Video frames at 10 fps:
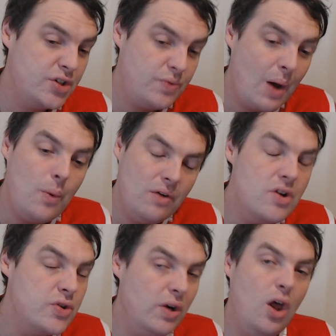that we're
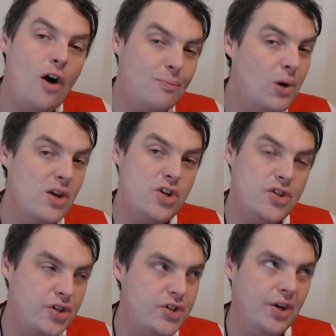under a lot of pressure, so
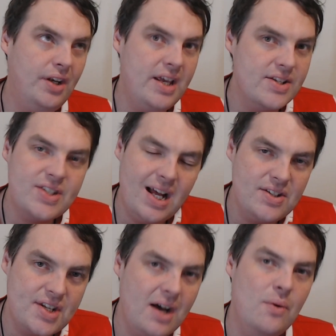suddenly it stands
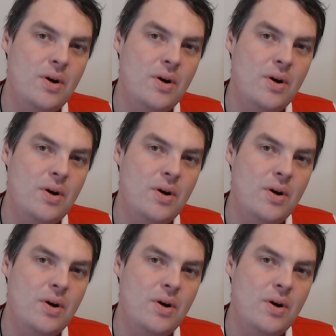out.